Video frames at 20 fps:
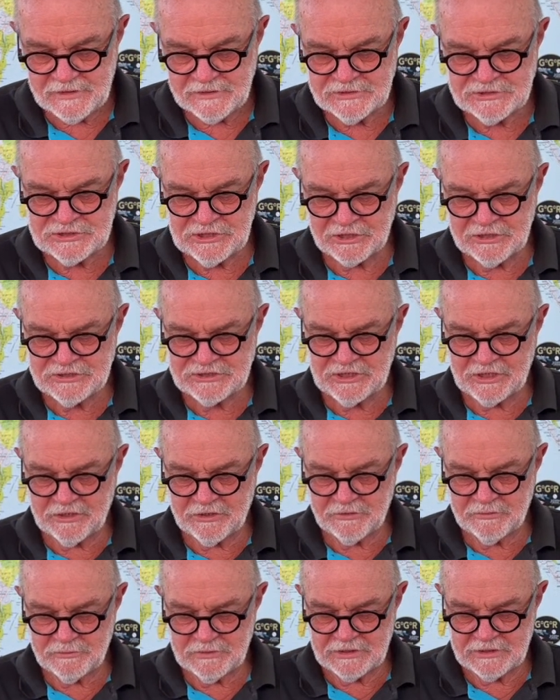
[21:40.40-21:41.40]

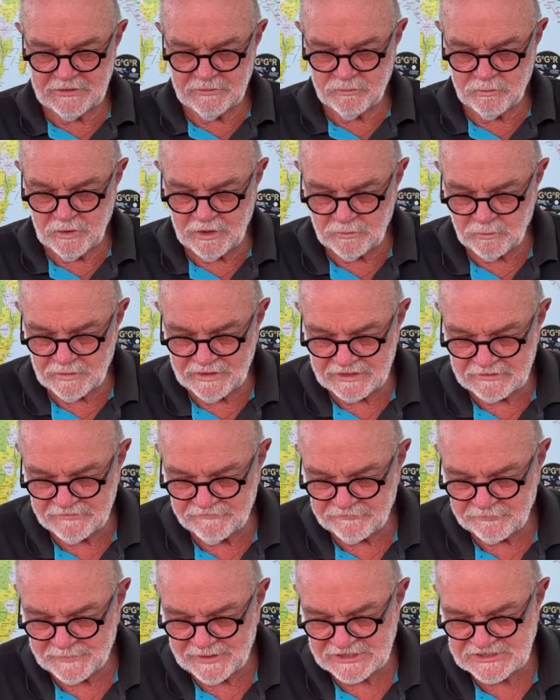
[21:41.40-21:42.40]
Jojo, what weather
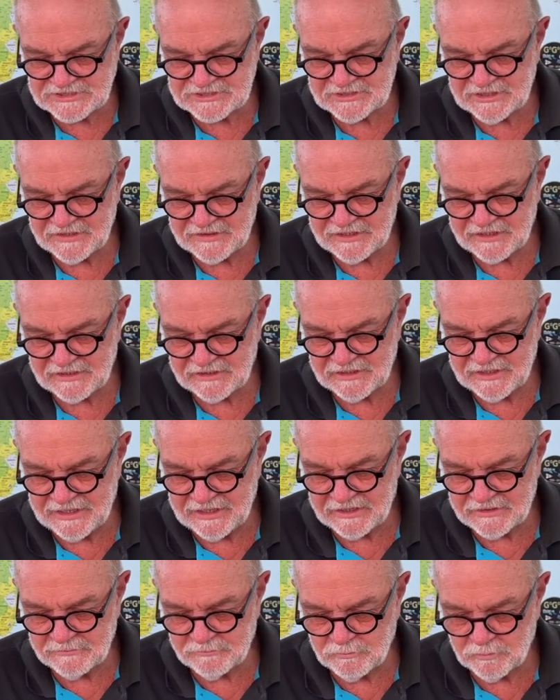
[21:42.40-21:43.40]
information are they
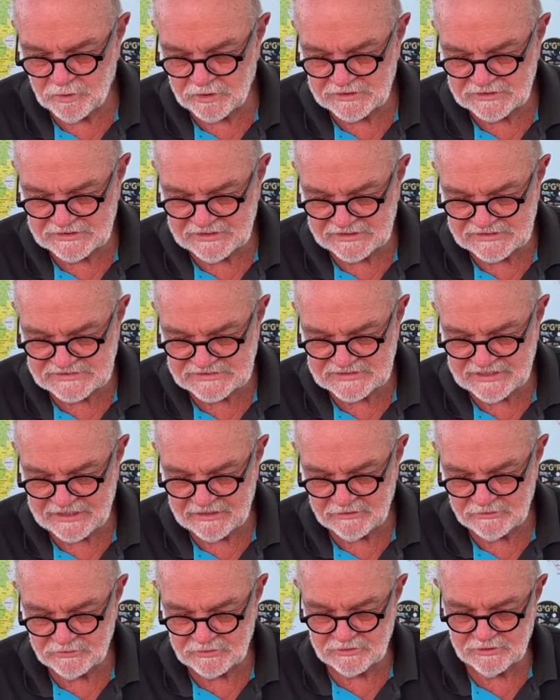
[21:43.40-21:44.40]
allowed, and what does
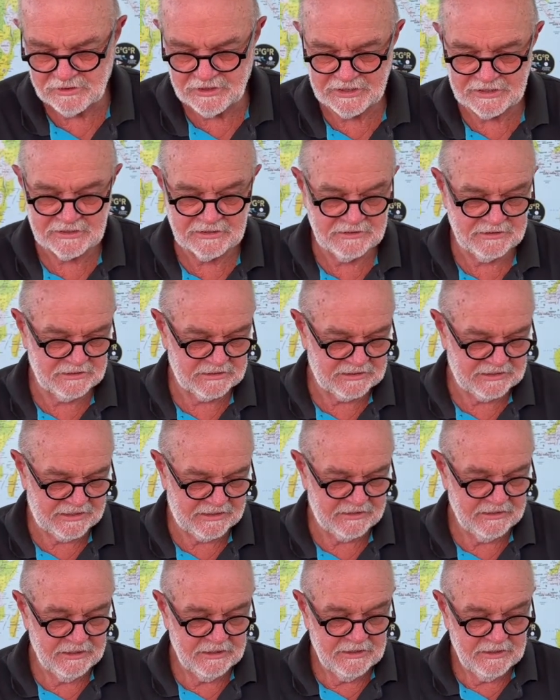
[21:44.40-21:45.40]
that look like?
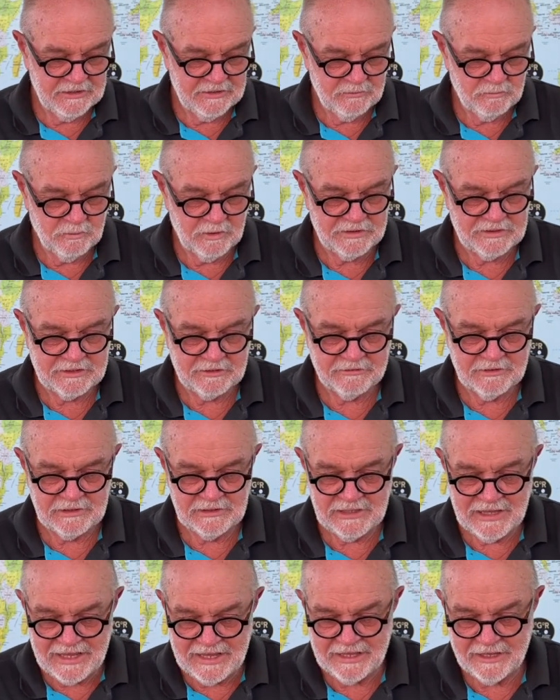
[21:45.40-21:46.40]
Okay, what they're
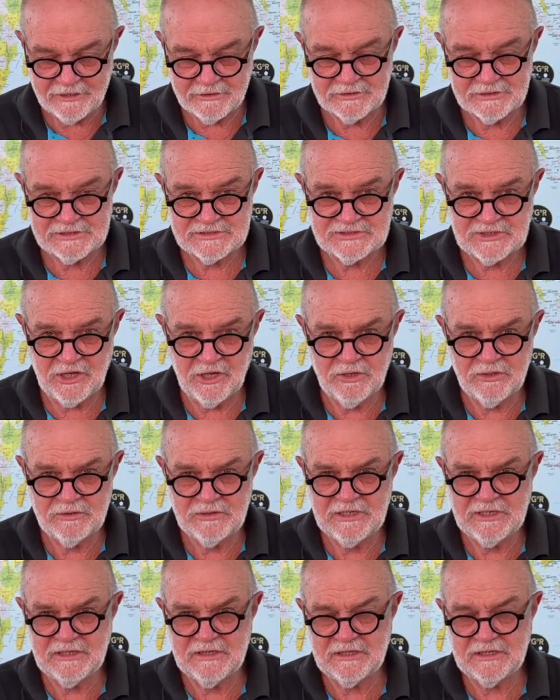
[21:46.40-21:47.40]
allowed is
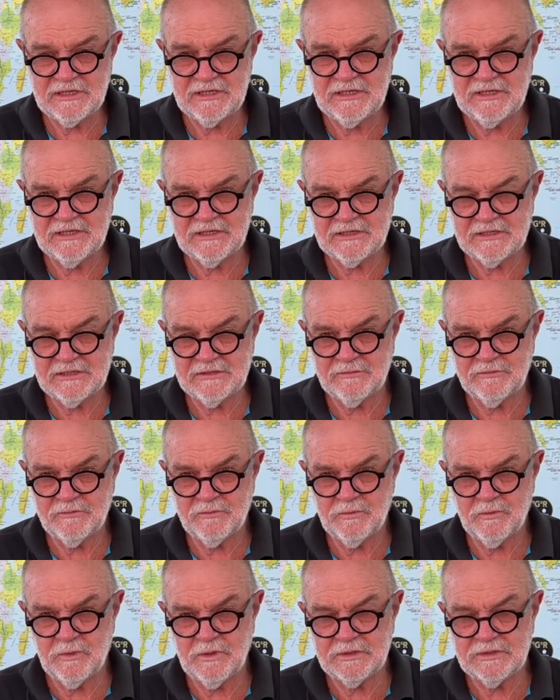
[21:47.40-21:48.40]
only the
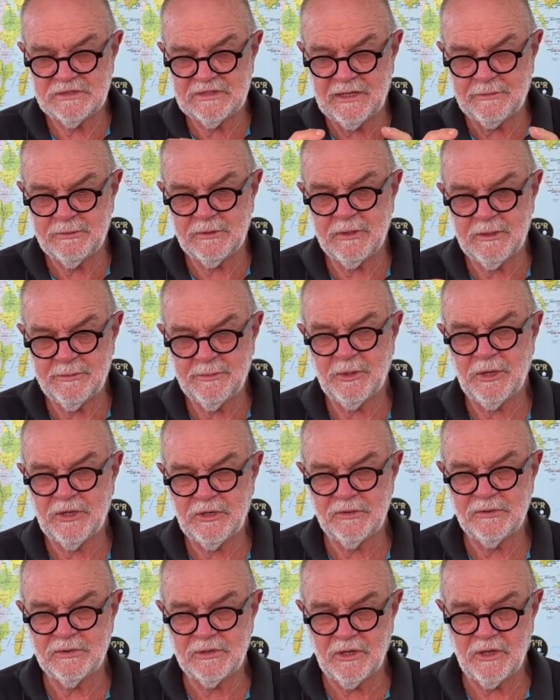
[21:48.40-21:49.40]

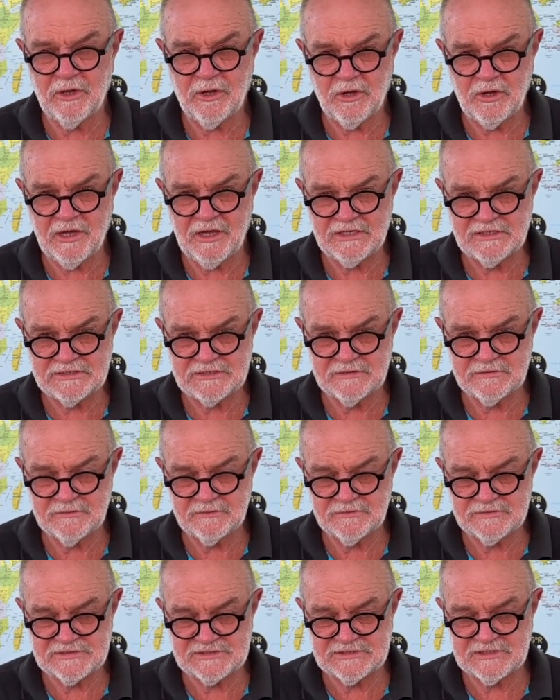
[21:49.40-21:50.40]
WMO high
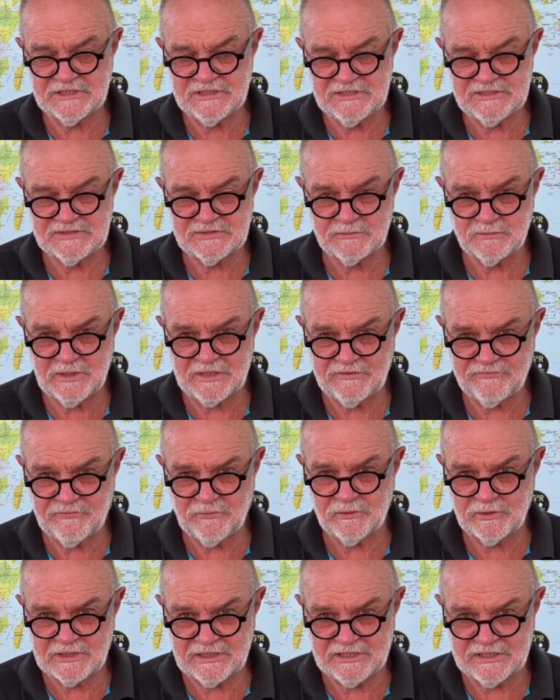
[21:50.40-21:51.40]
seas weather
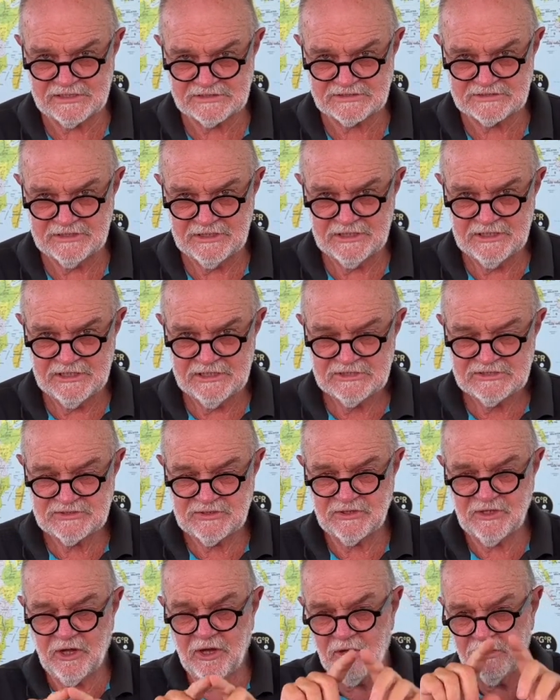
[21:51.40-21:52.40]
forecast. So
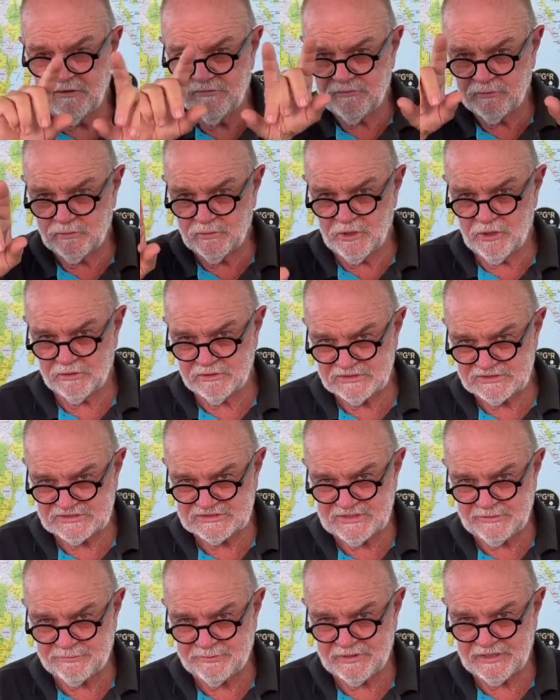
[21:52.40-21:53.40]
the whole of the world is
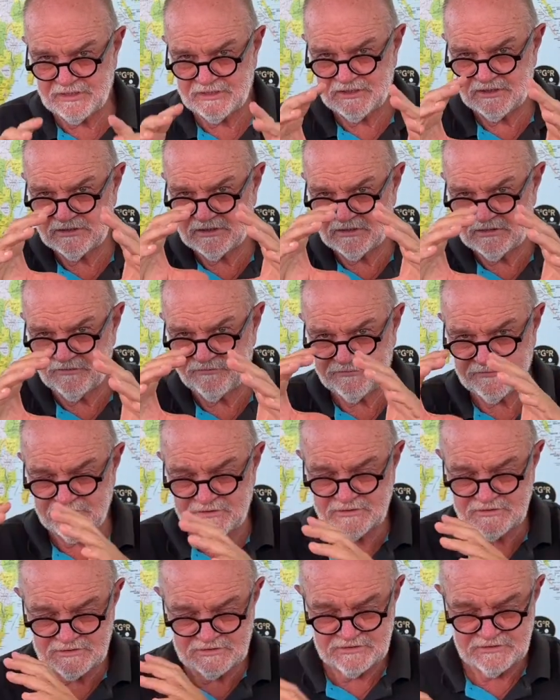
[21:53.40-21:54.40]
separated into different
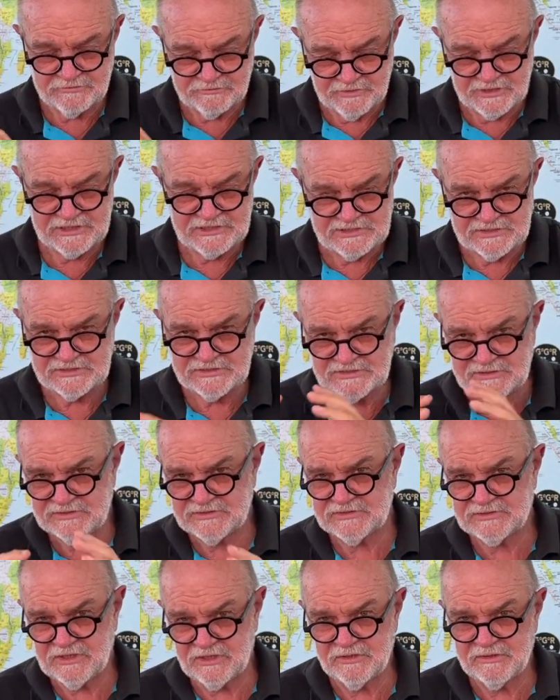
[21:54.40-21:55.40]
regions
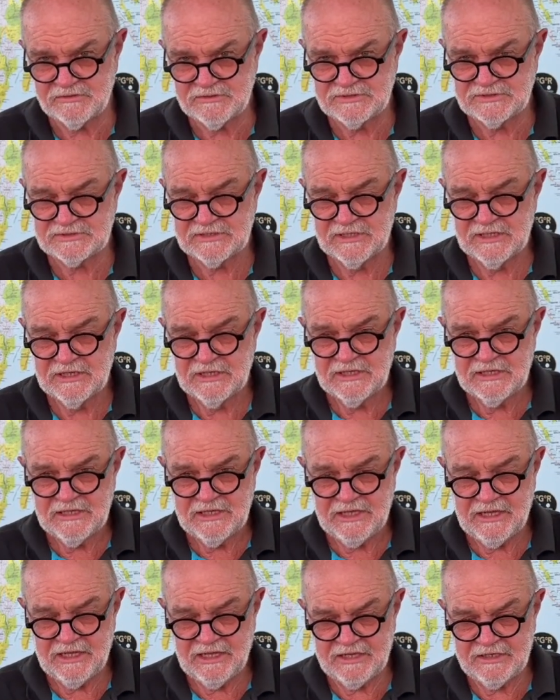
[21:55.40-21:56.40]
and zones,
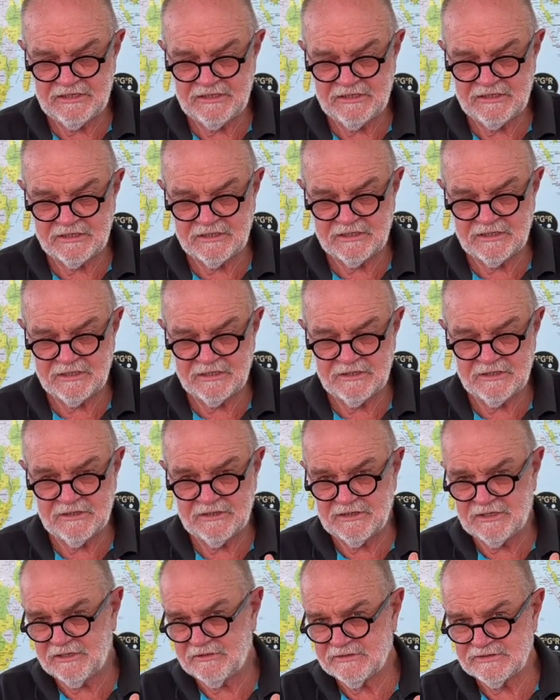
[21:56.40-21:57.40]
and
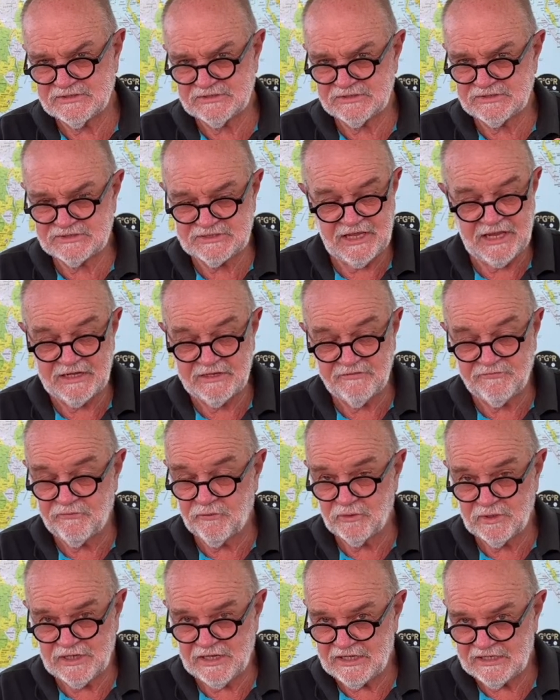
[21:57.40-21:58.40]
there is a standard
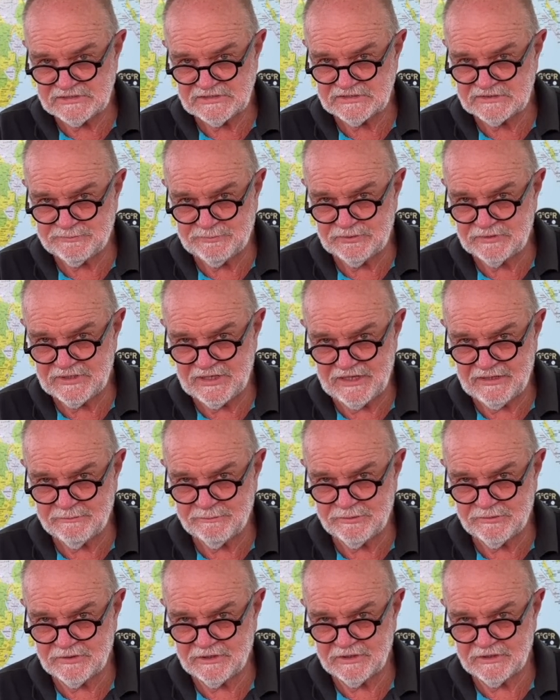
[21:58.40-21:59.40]
forecast that's put
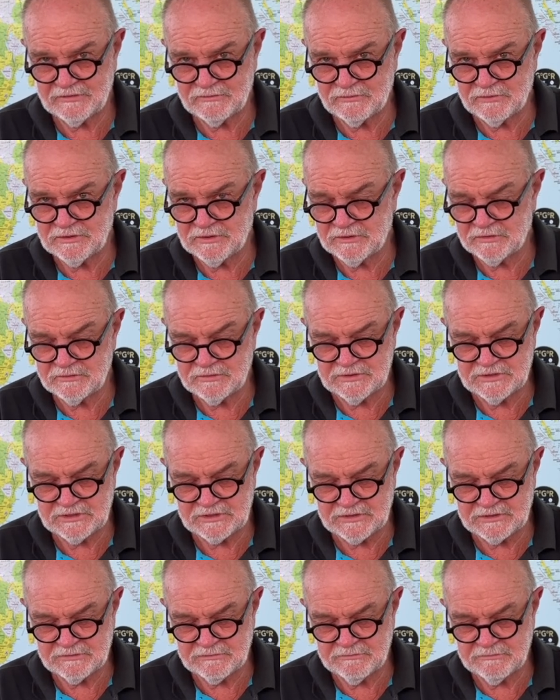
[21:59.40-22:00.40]
out by the World
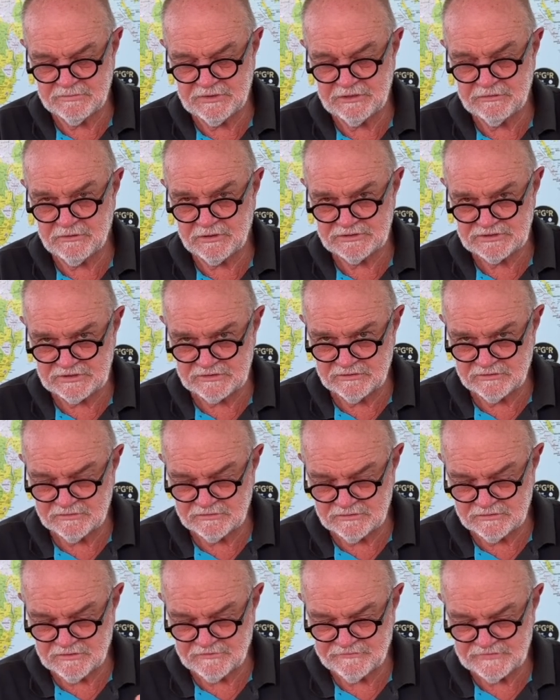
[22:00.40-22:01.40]

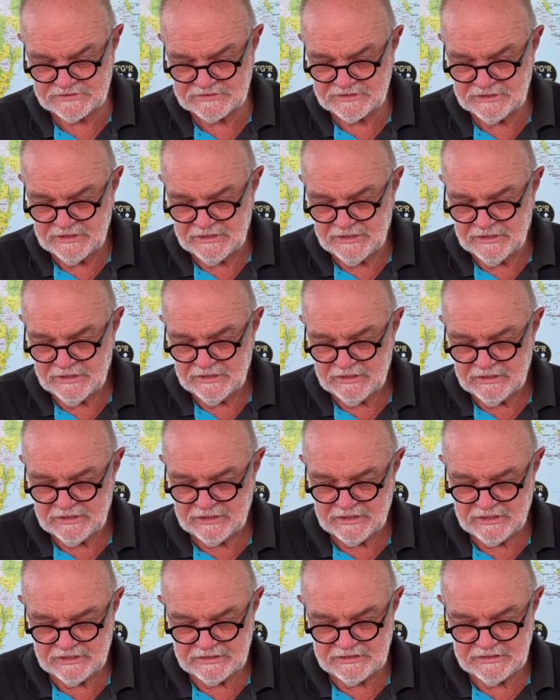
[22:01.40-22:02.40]
Meteorological Office,
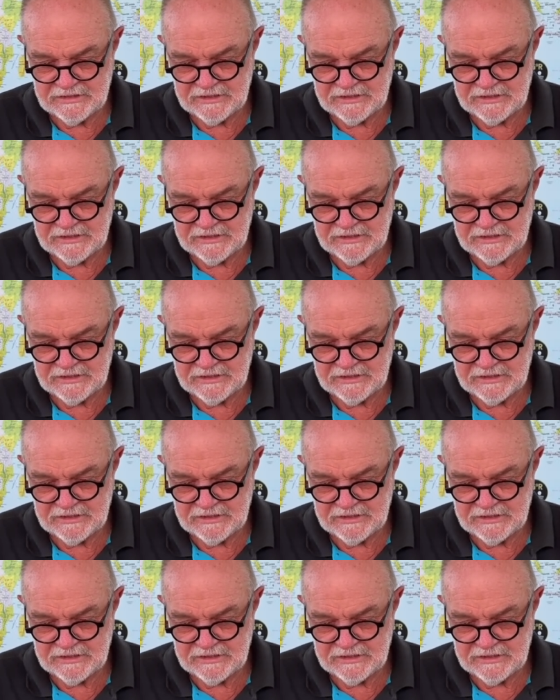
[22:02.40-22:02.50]
and